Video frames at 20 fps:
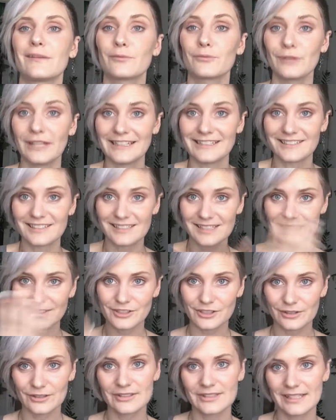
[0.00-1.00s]
the
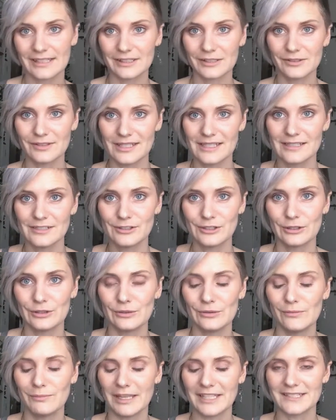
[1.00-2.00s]
essentials that you need
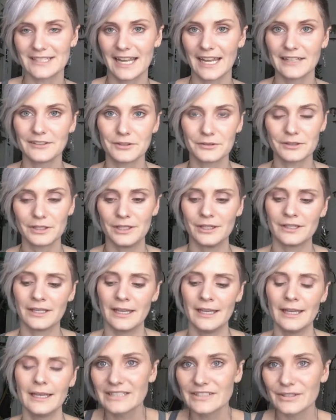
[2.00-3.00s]
to maintain your look.
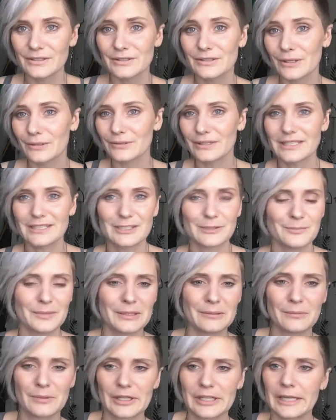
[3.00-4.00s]
So you don't need to
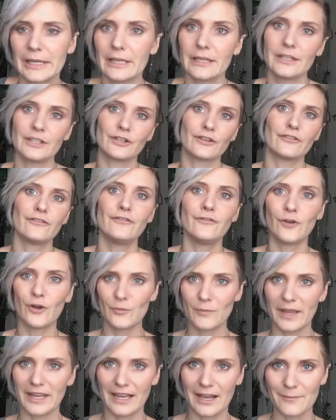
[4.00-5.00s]
be bringing your full
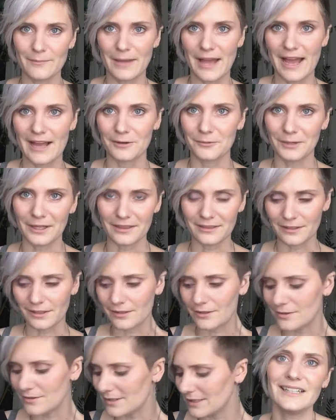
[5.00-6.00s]
makeup bag with
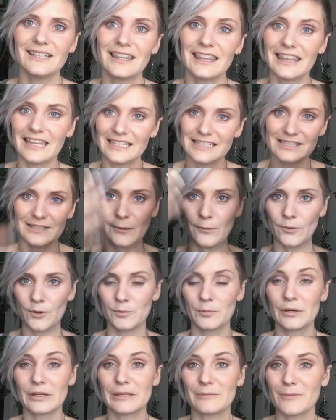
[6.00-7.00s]
you. This will
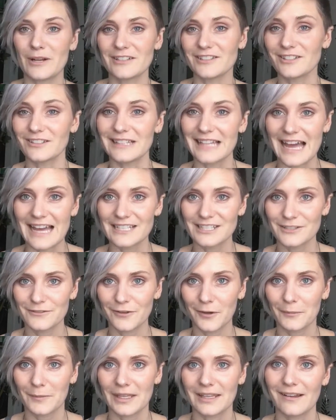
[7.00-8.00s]
pretty much last
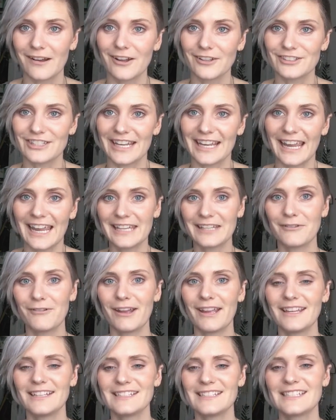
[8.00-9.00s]
for me all day
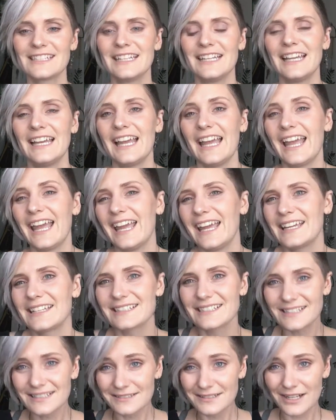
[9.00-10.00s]
anyways.
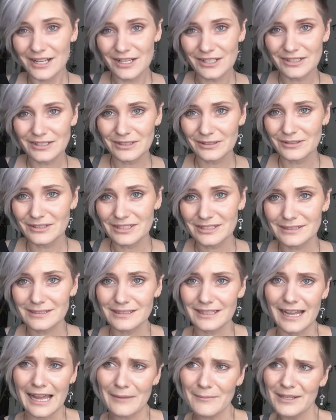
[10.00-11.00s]
And also just,
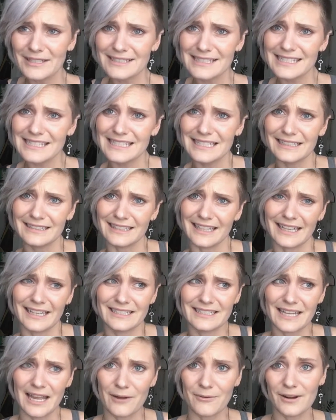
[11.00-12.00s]
I'm at
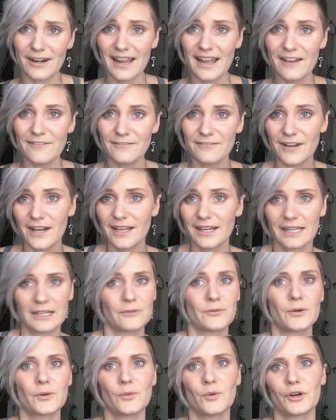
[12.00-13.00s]
Disneyland. I wanna have fun. I don't
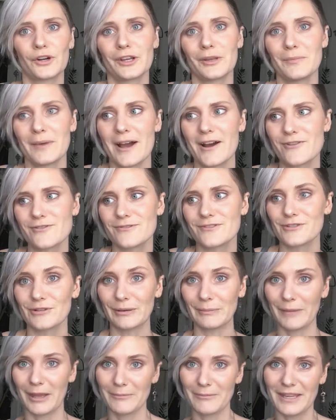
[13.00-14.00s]
wanna worry about
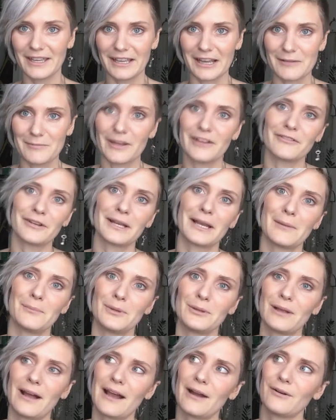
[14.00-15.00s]
doing my makeup every
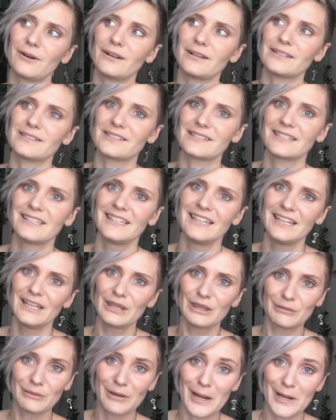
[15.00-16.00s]
couple hours
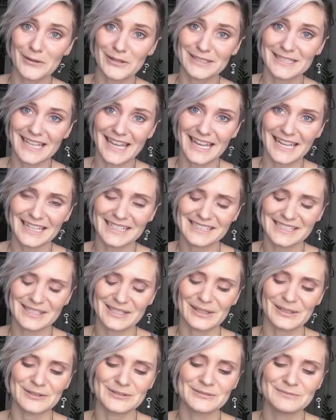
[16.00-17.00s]
throughout the day.
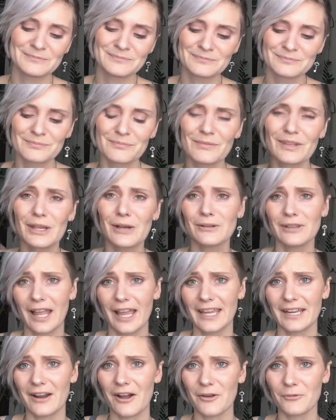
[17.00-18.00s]
So go
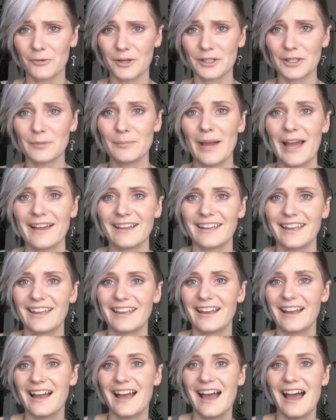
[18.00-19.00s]
light on what you're
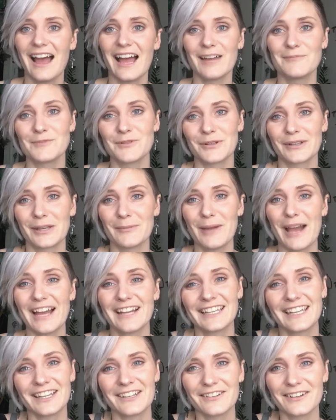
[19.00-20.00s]
packing. I'm doing a
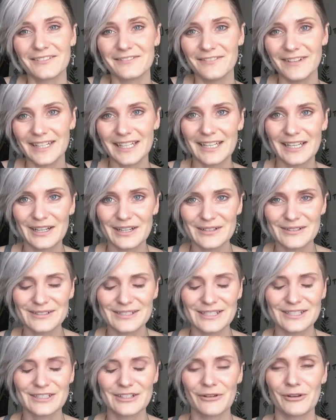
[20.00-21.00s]
packing video
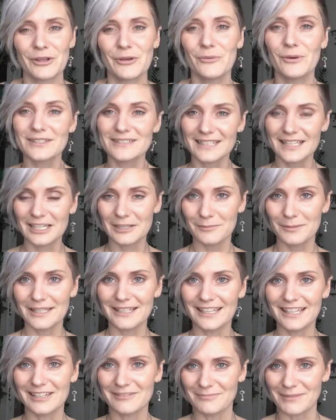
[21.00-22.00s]
to show you what's gonna be
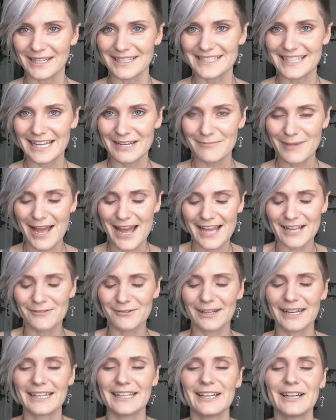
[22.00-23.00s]
in my day bag
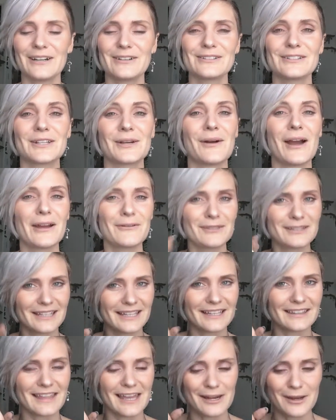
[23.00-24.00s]
when I go. So I will
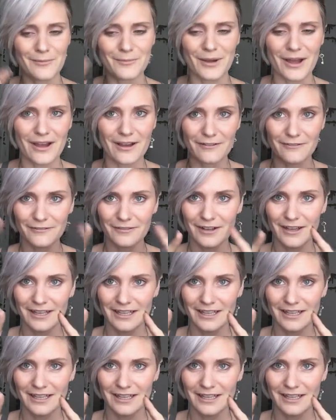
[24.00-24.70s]
link that above